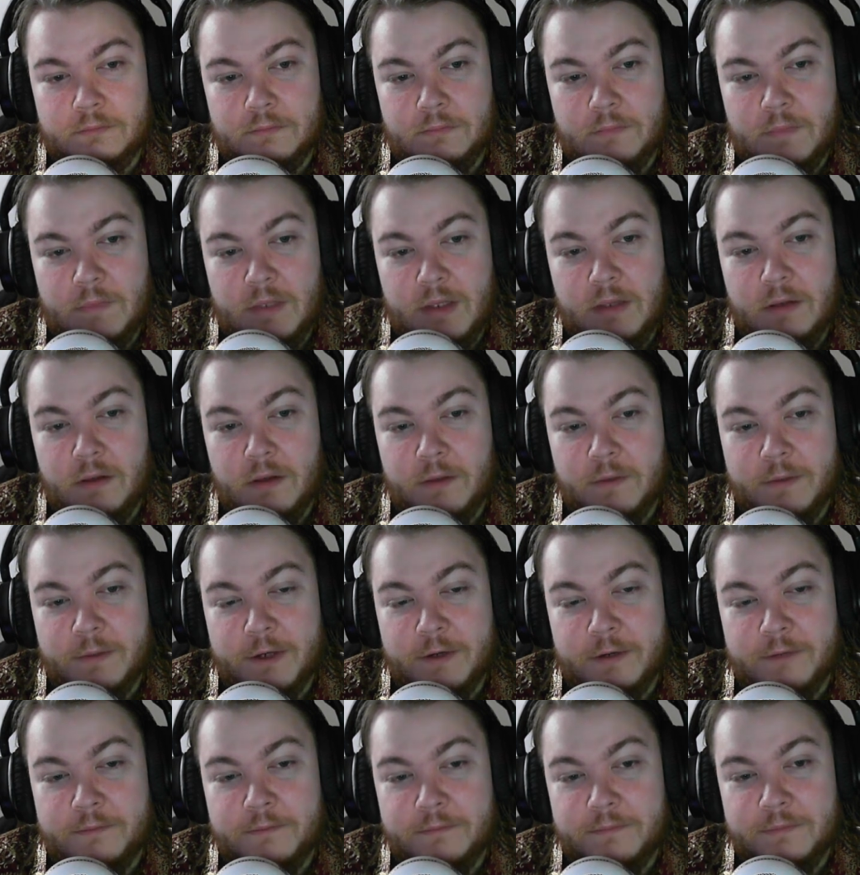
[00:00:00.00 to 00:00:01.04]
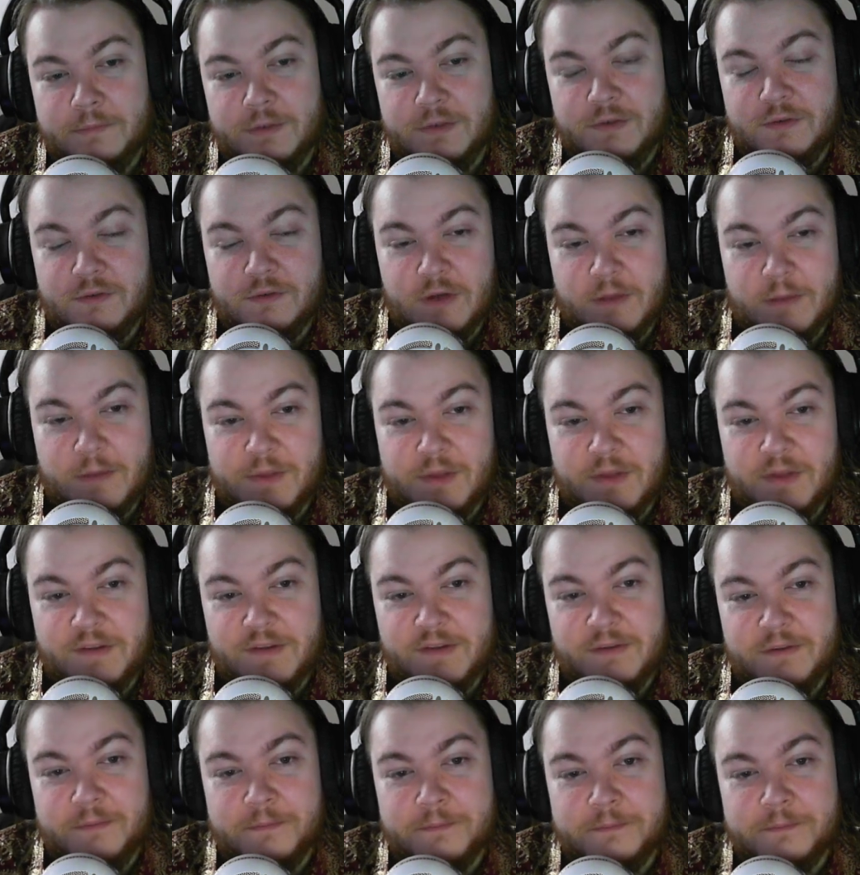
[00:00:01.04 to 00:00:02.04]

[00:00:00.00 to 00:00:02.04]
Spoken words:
Hey, Lobo. Did you drop this?